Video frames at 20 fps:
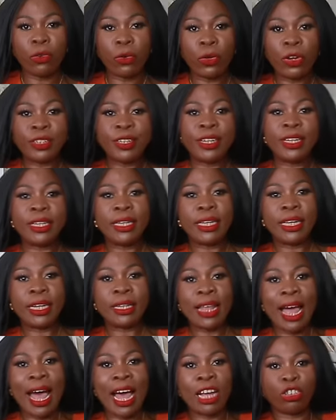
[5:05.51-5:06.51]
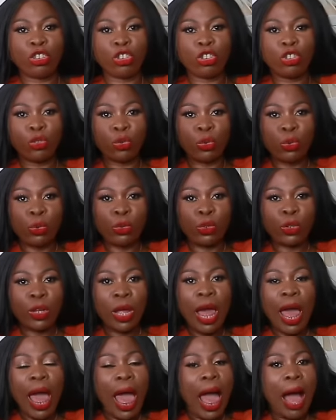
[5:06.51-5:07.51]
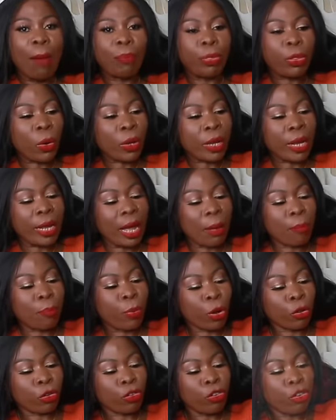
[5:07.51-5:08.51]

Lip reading: you're gonna need are shoes. I'm talking about